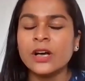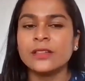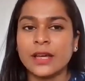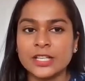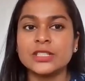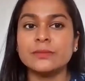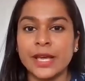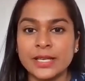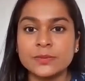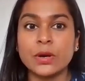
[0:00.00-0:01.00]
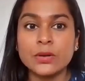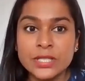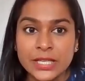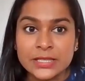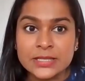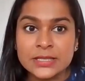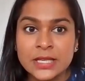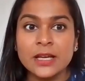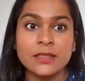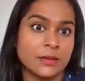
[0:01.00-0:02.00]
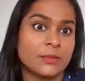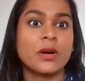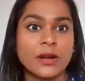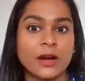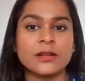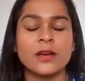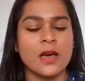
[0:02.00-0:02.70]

that actually makes proteins, the product.